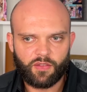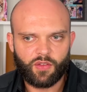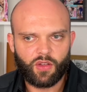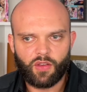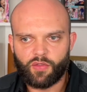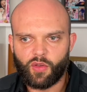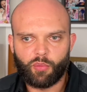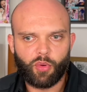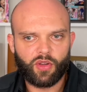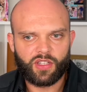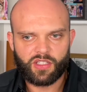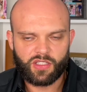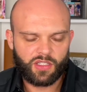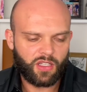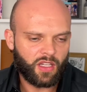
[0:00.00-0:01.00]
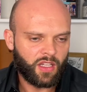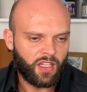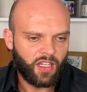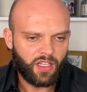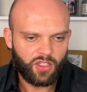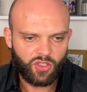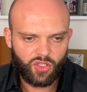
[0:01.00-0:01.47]
If your body
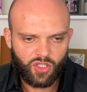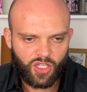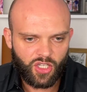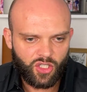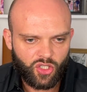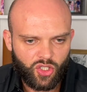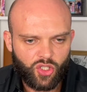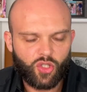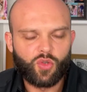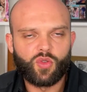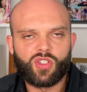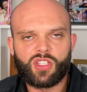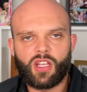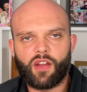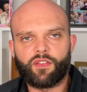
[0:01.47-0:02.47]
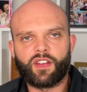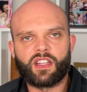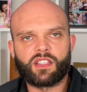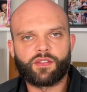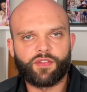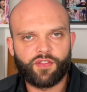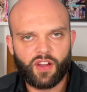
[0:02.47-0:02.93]
can do stuff and
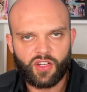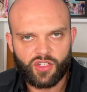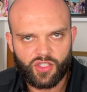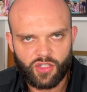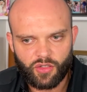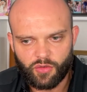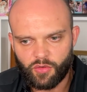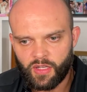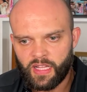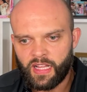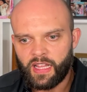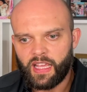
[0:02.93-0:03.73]
it's functional,